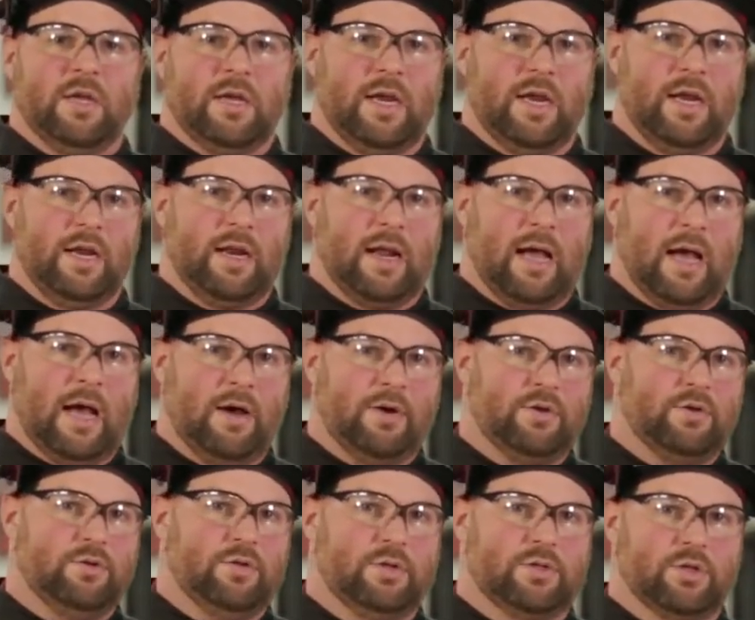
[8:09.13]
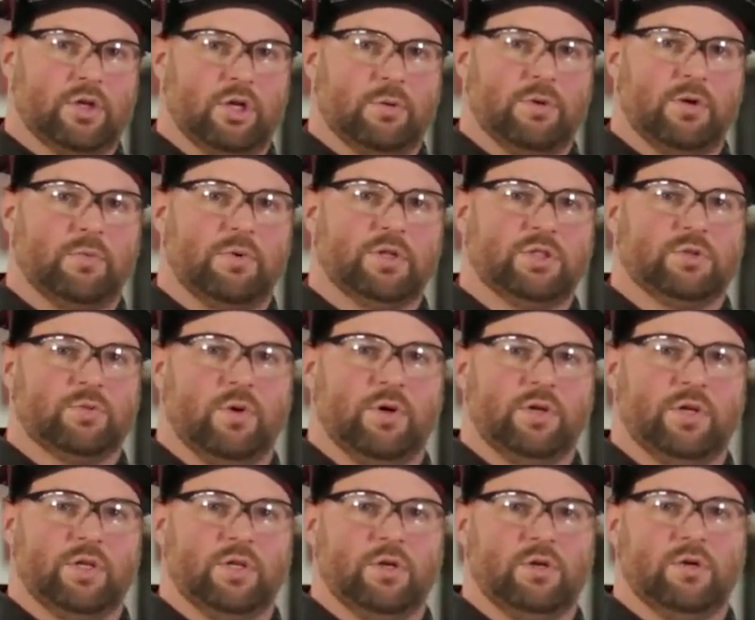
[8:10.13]
and how you determine which
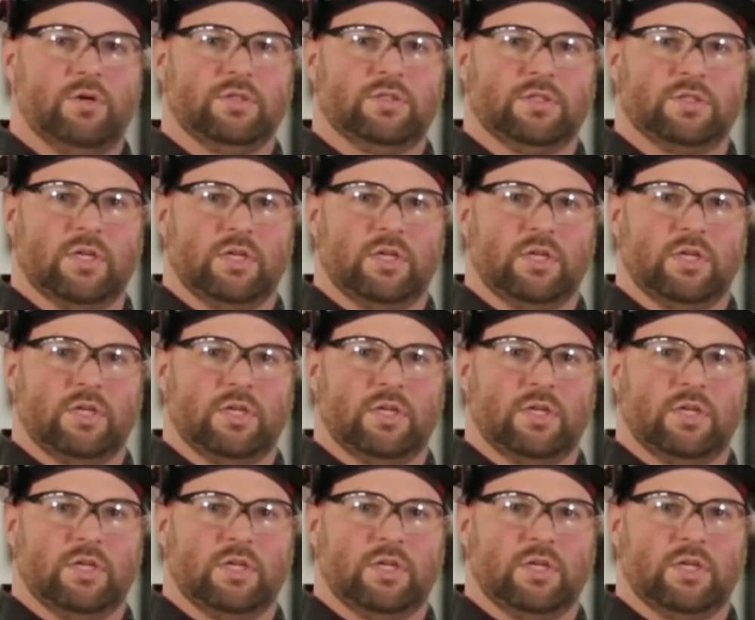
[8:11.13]
one to use is